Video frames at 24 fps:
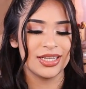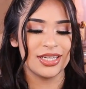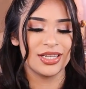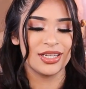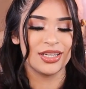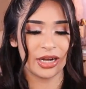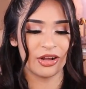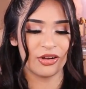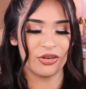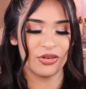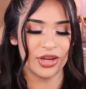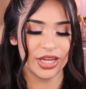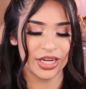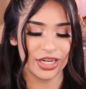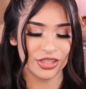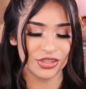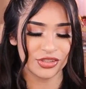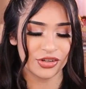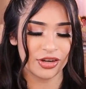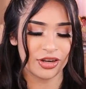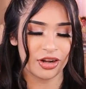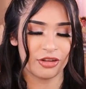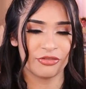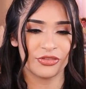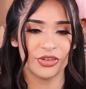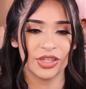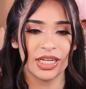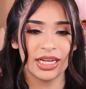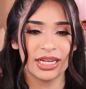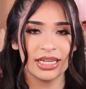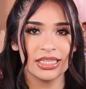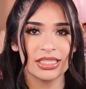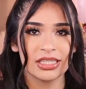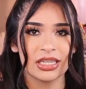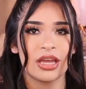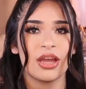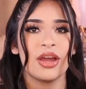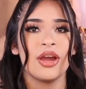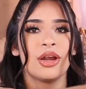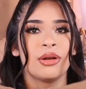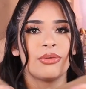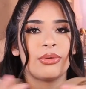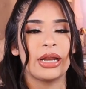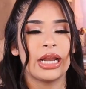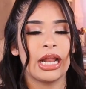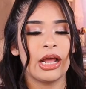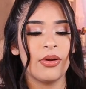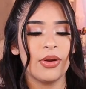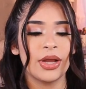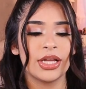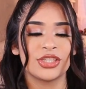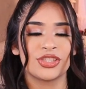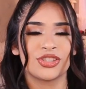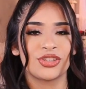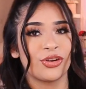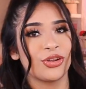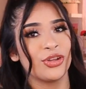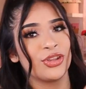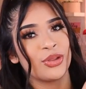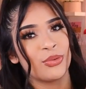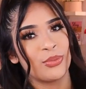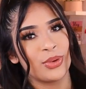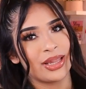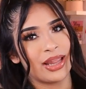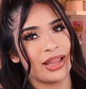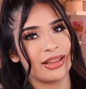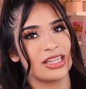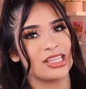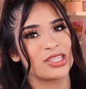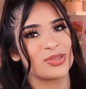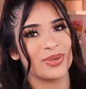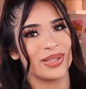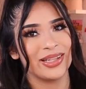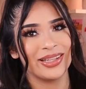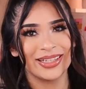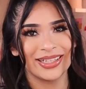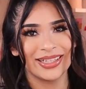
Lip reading: but I'll go ahead and try it on for you guys right now and show you the way that this one